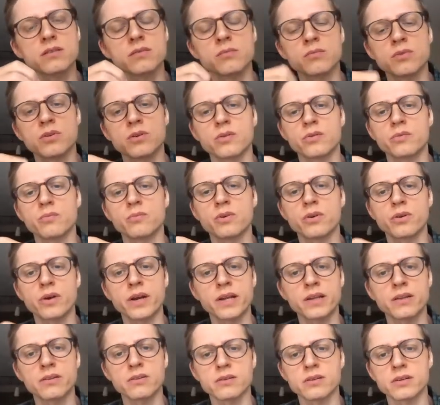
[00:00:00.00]
more
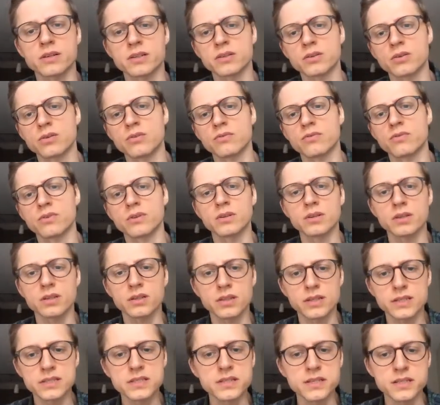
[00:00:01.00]
granular and hopefully
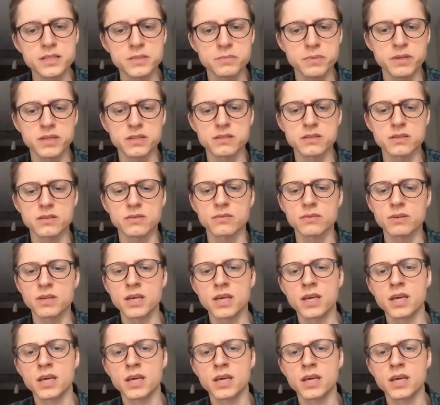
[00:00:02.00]
less expensive.